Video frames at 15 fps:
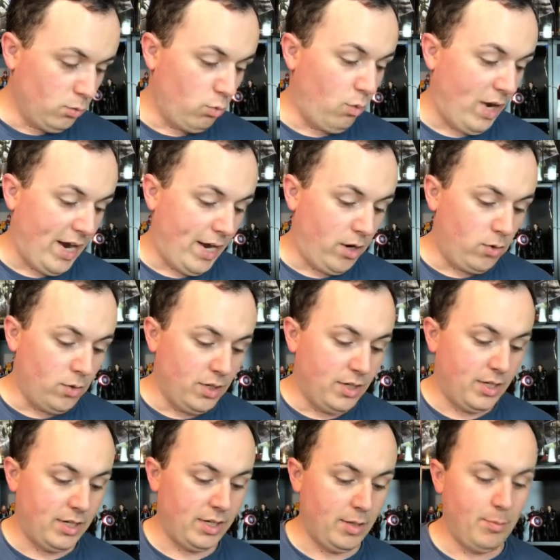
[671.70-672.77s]
Wow.
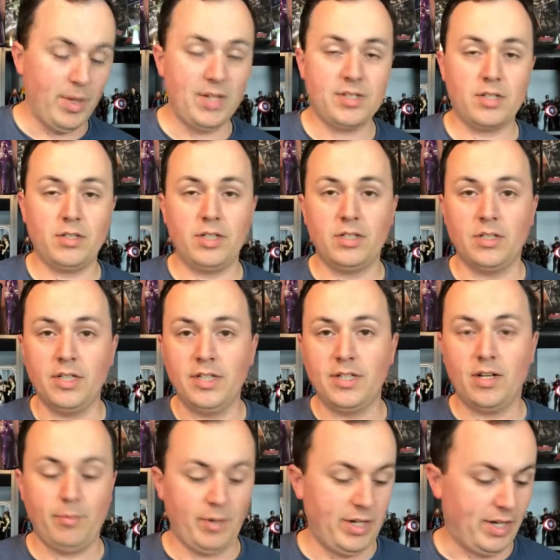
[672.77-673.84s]
He basically cleaned
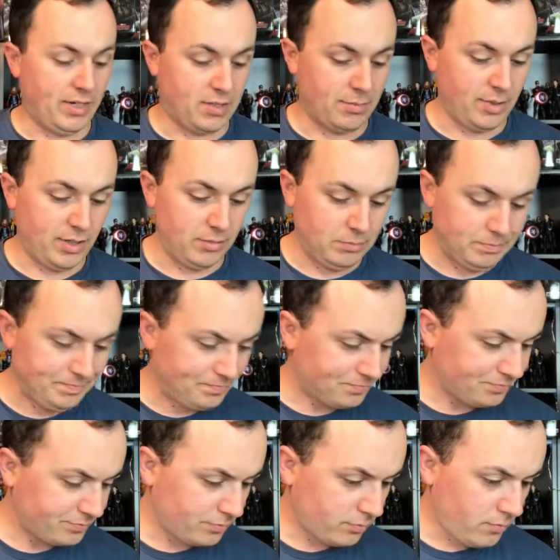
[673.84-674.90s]
out my X-Men,
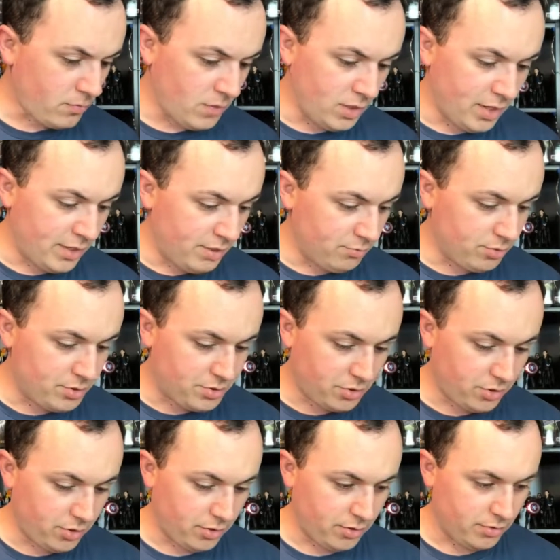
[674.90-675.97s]
and in
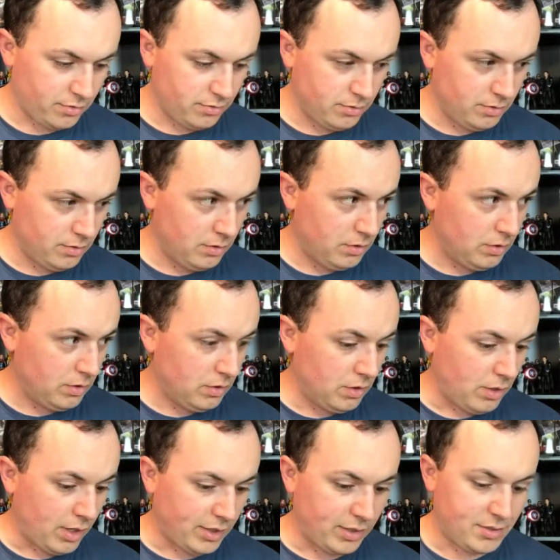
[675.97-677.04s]
return,
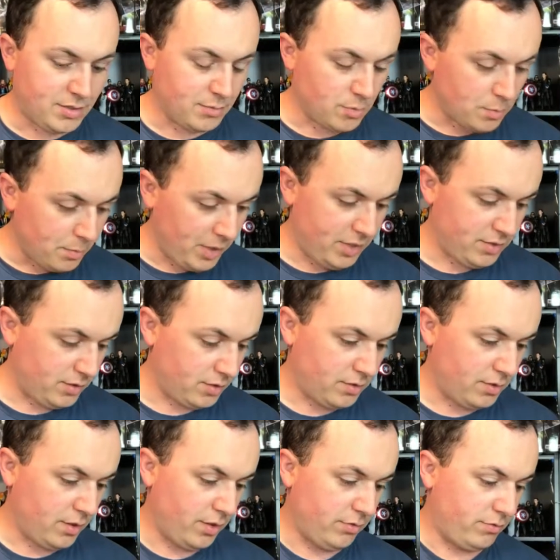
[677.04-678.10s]
I got some amazing
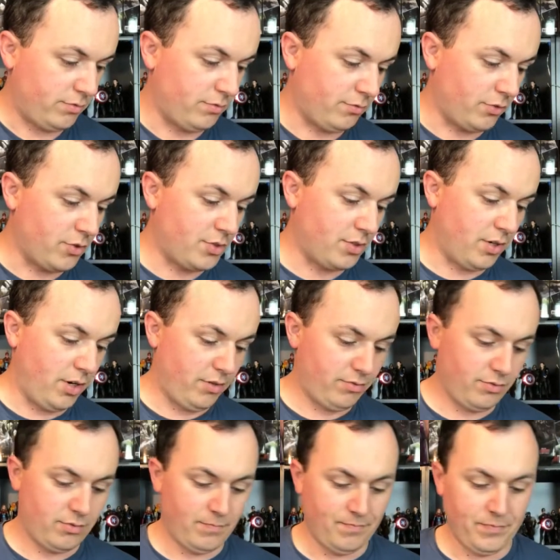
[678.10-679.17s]
stuff. First
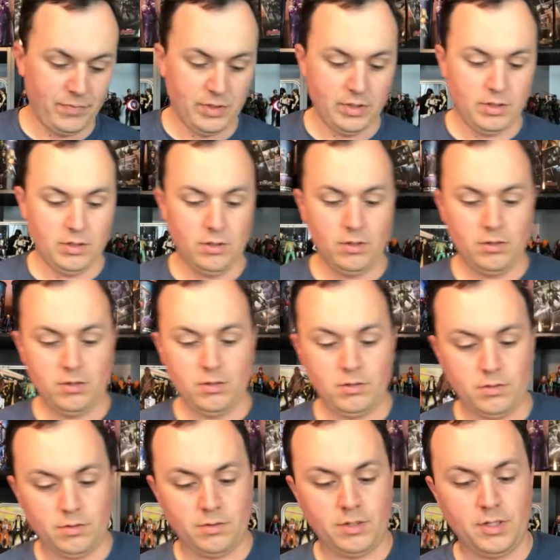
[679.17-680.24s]
off,
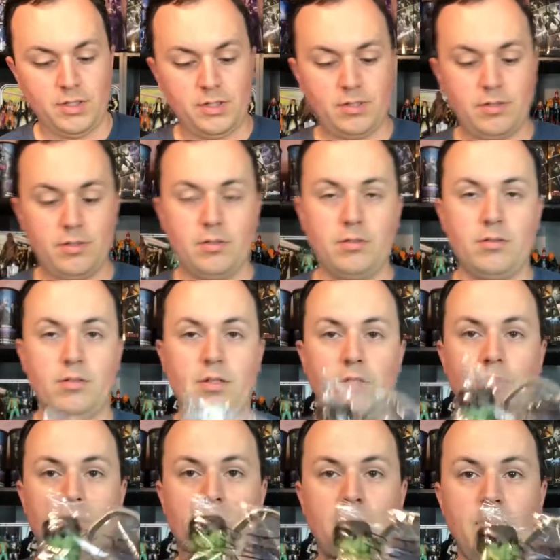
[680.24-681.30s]
these
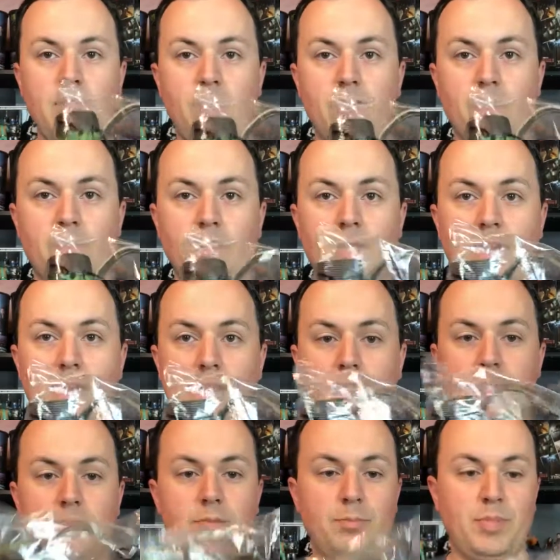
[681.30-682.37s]
are the
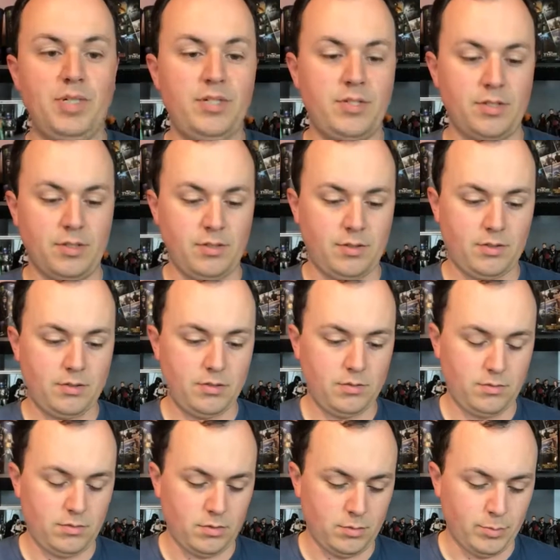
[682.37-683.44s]
last pieces.
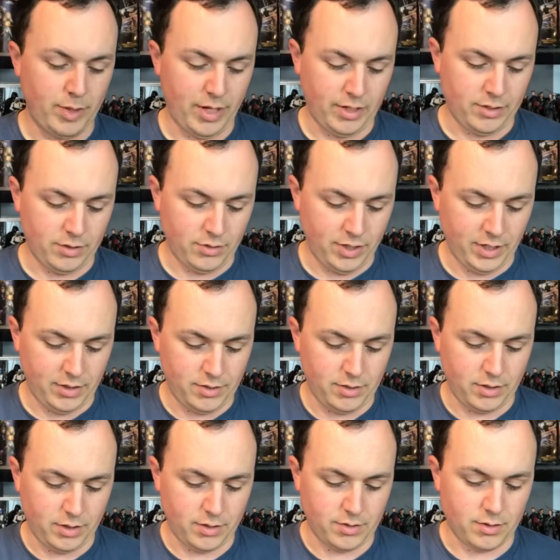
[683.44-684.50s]
The bag, you can't see
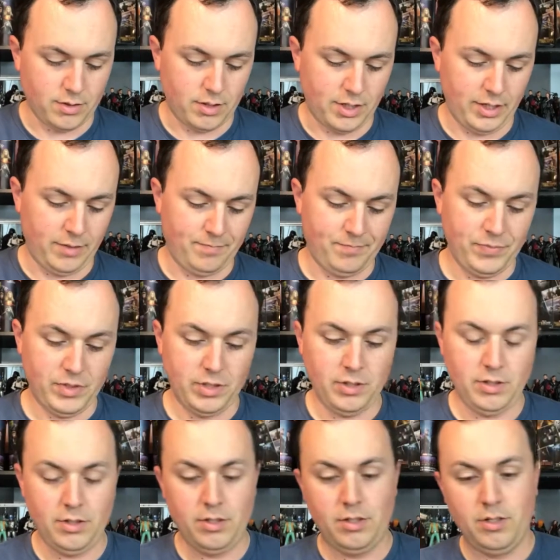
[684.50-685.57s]
it because of the light.
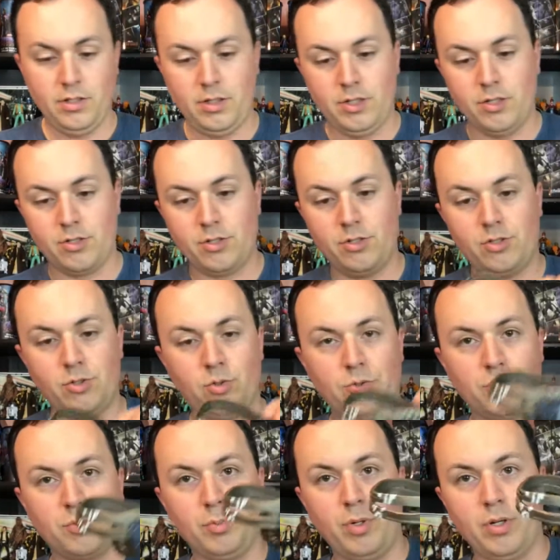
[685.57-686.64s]
Here's the
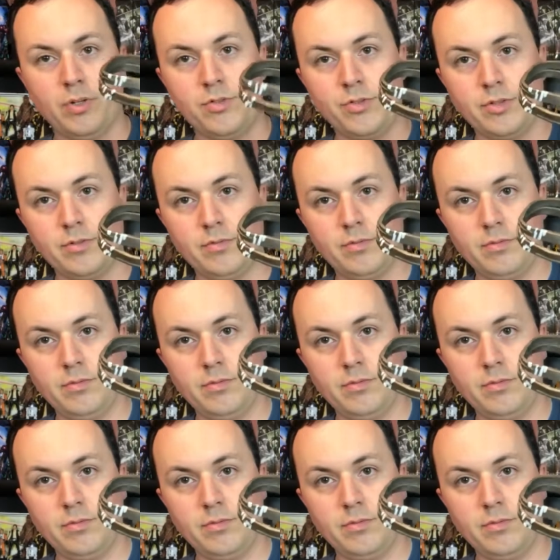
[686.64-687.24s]
shoulder pauldron.